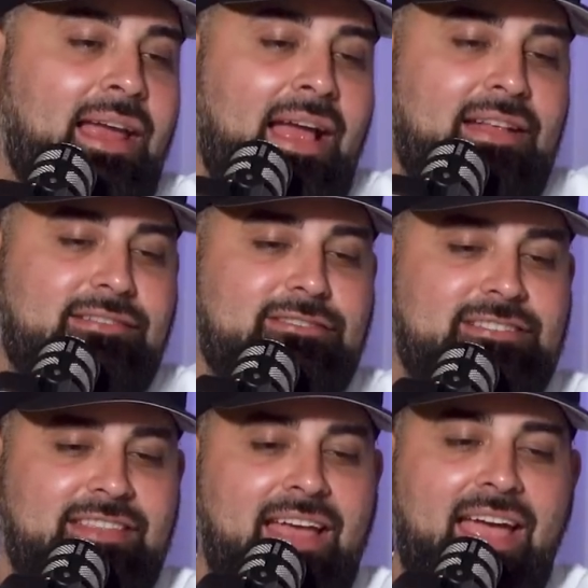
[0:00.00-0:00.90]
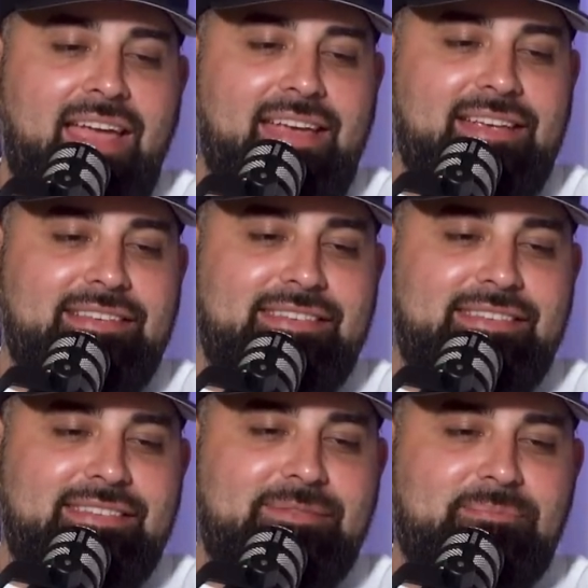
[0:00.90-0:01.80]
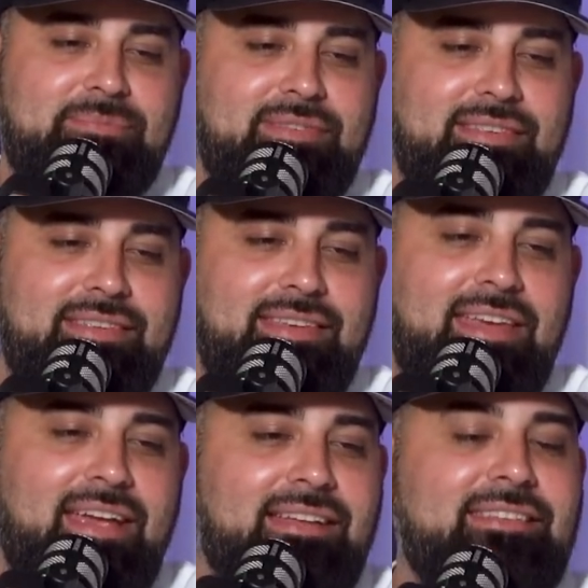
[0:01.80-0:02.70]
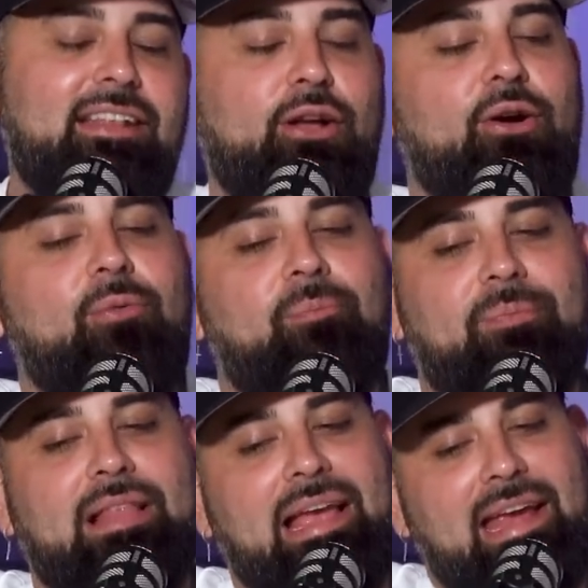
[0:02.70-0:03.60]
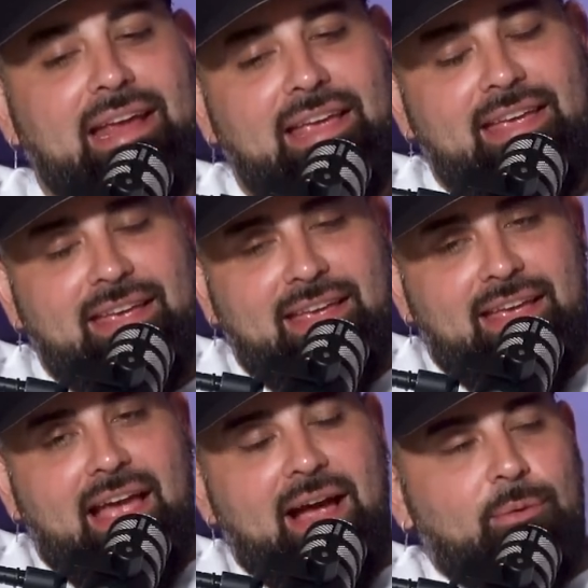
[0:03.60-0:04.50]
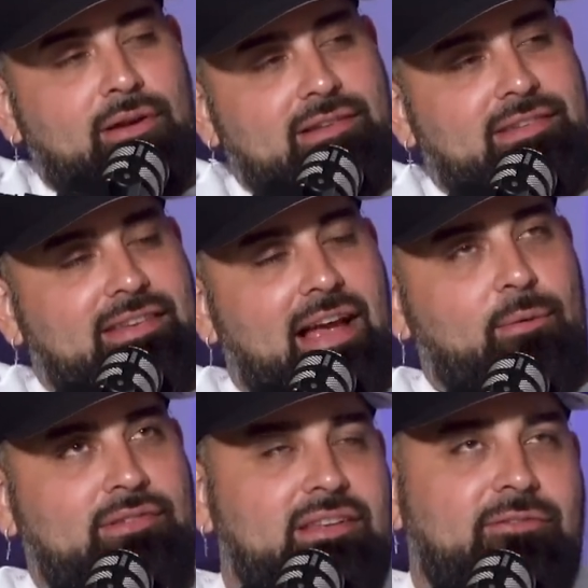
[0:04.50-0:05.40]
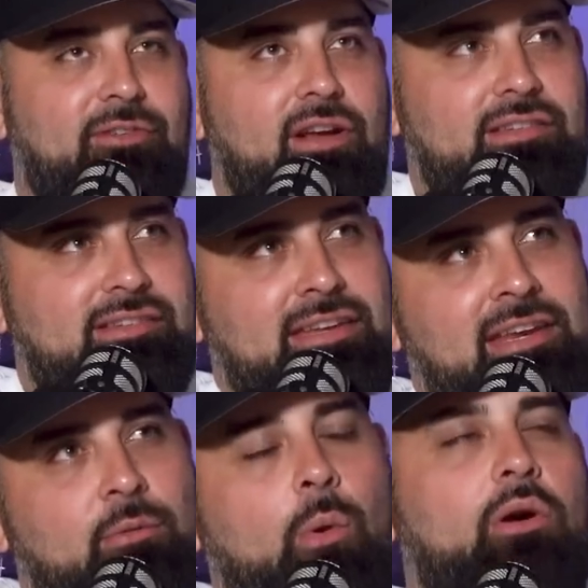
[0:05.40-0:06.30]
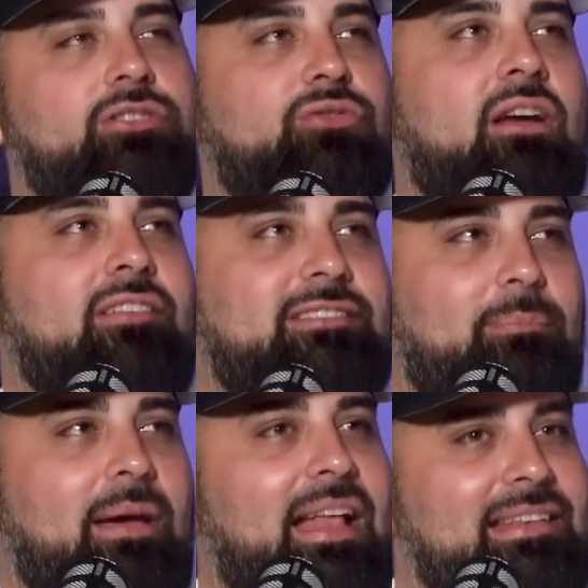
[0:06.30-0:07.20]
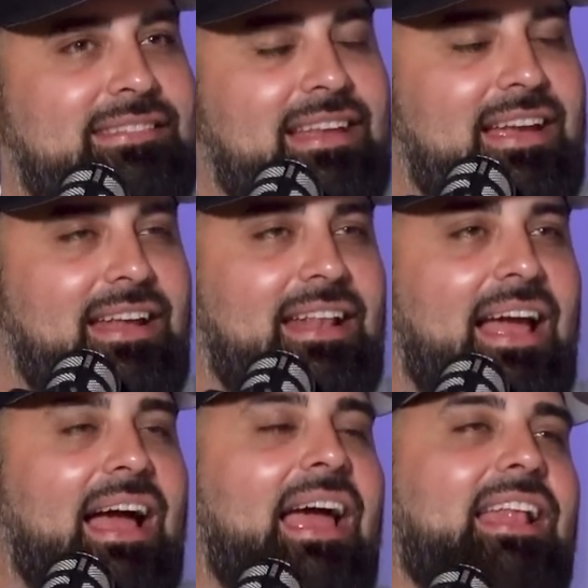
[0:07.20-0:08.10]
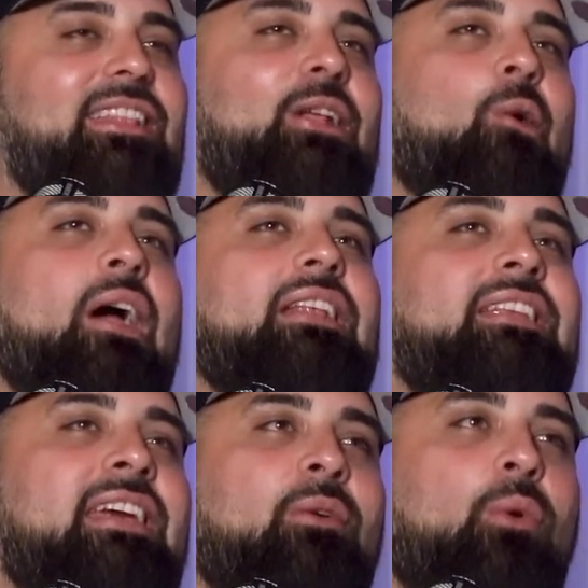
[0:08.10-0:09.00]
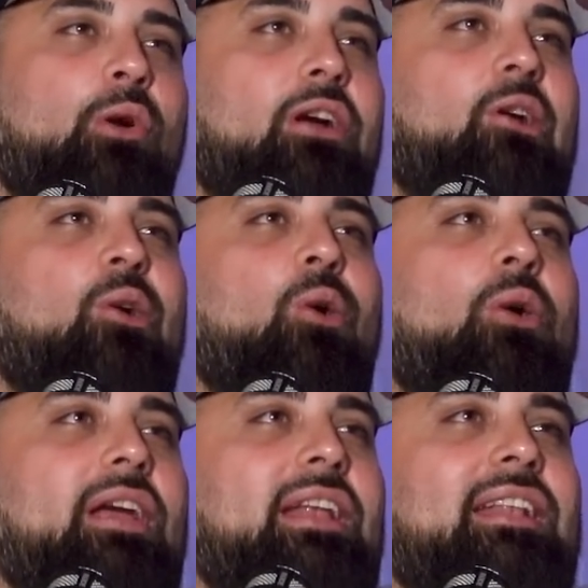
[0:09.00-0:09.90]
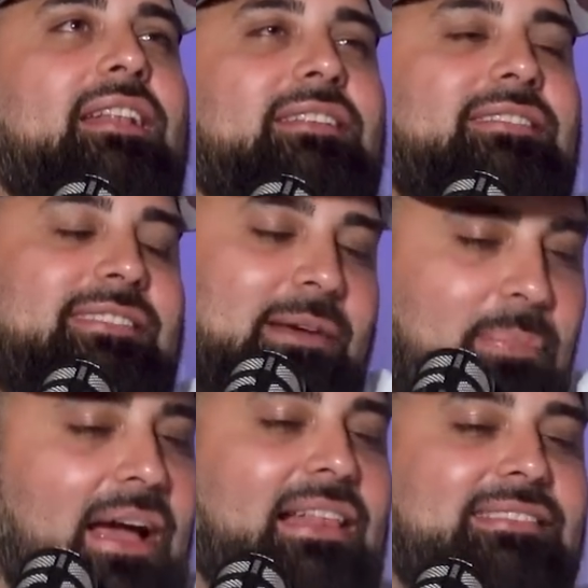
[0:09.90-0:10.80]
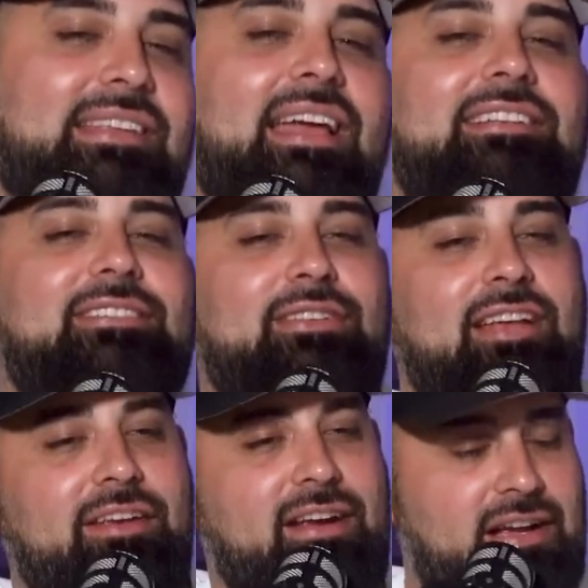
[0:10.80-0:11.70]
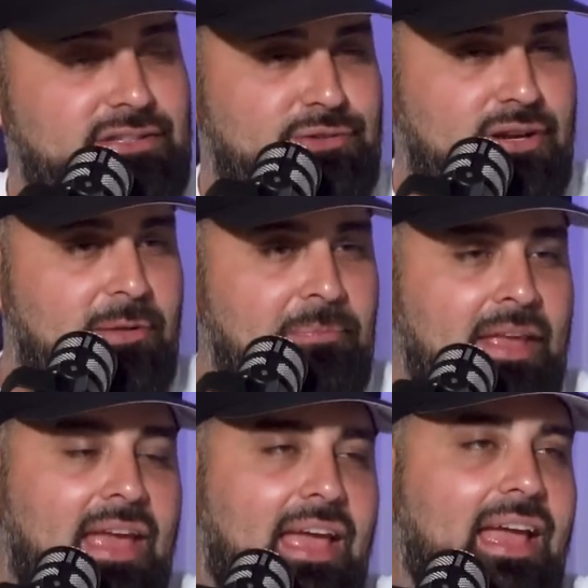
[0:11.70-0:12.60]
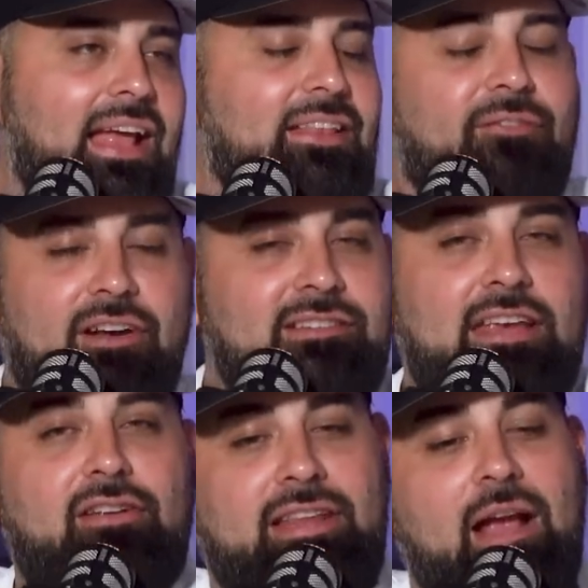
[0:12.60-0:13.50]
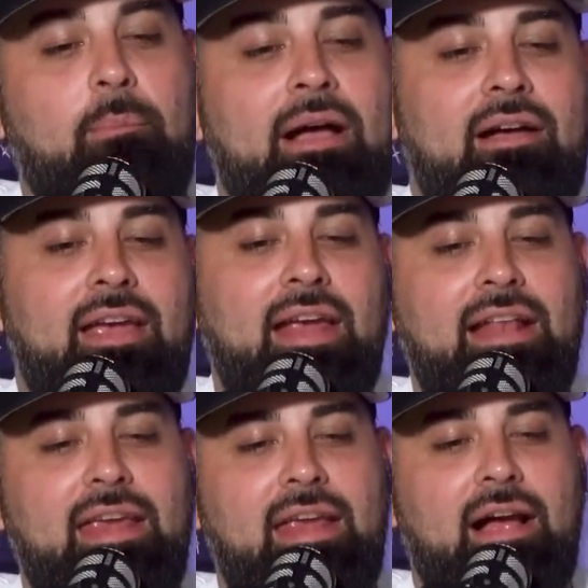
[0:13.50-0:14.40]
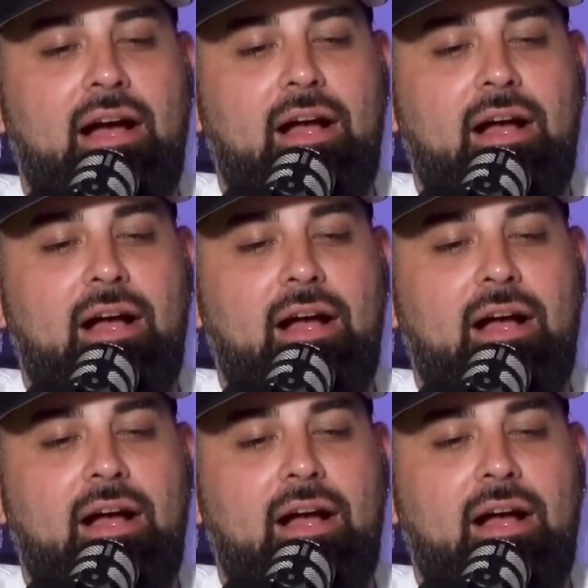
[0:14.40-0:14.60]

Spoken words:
answer to that is yes and no. Like, I was in the front seat when we were driving to Palestine. I had no idea we were going to Palestine, to another country. And the first thing you think about any